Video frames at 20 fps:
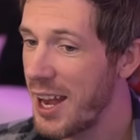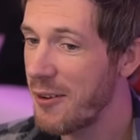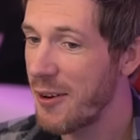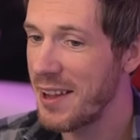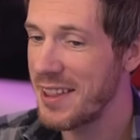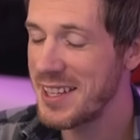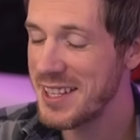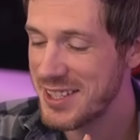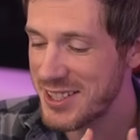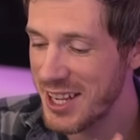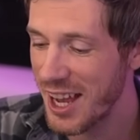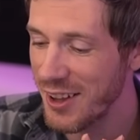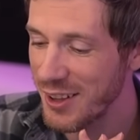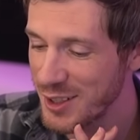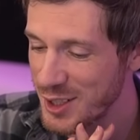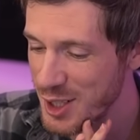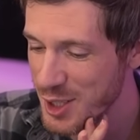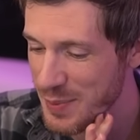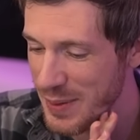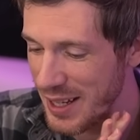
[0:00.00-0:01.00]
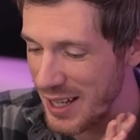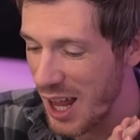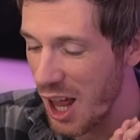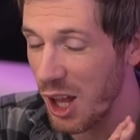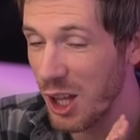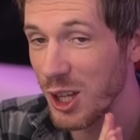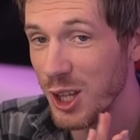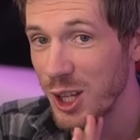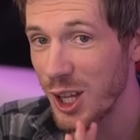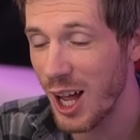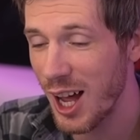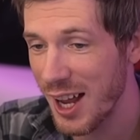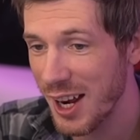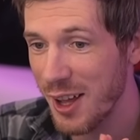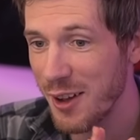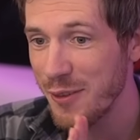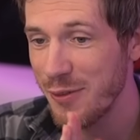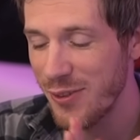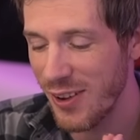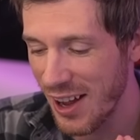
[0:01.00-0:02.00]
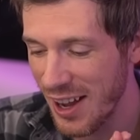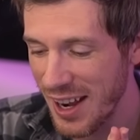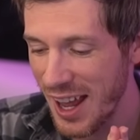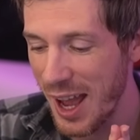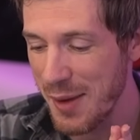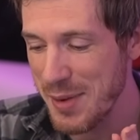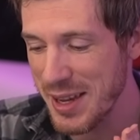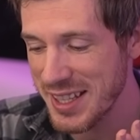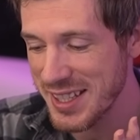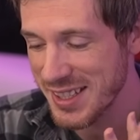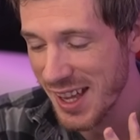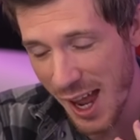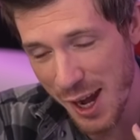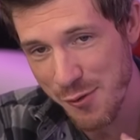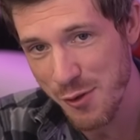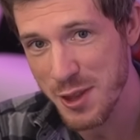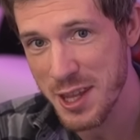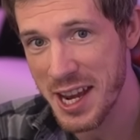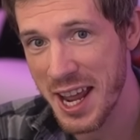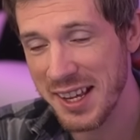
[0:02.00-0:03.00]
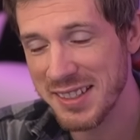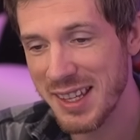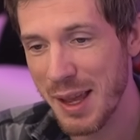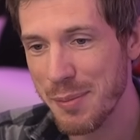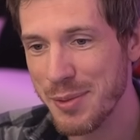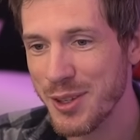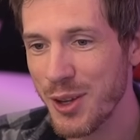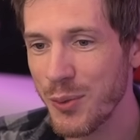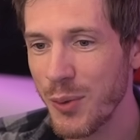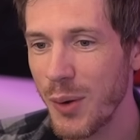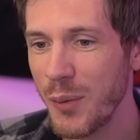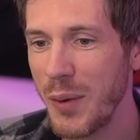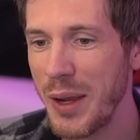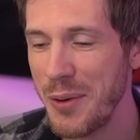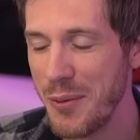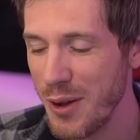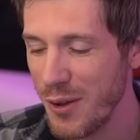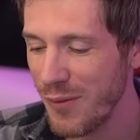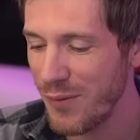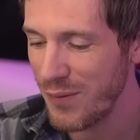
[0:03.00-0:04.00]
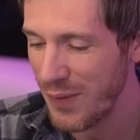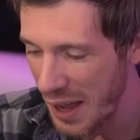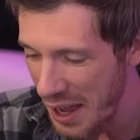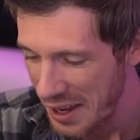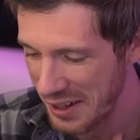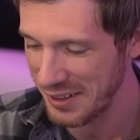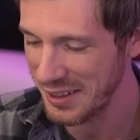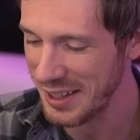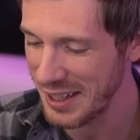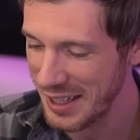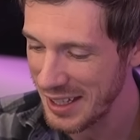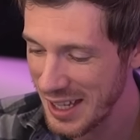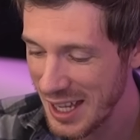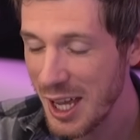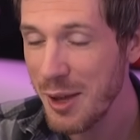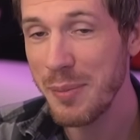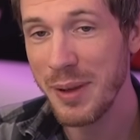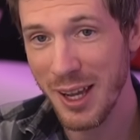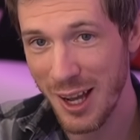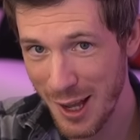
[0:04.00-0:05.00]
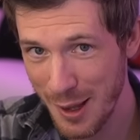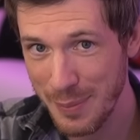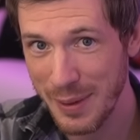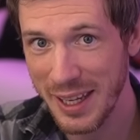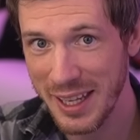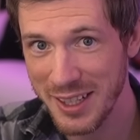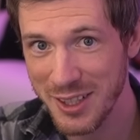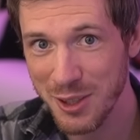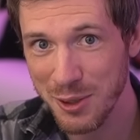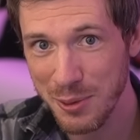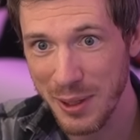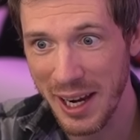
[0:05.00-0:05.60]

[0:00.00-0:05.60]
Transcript: Anyway, this challenge has been a lot of fun. I'm excited for the next episode when we will finally be hopping into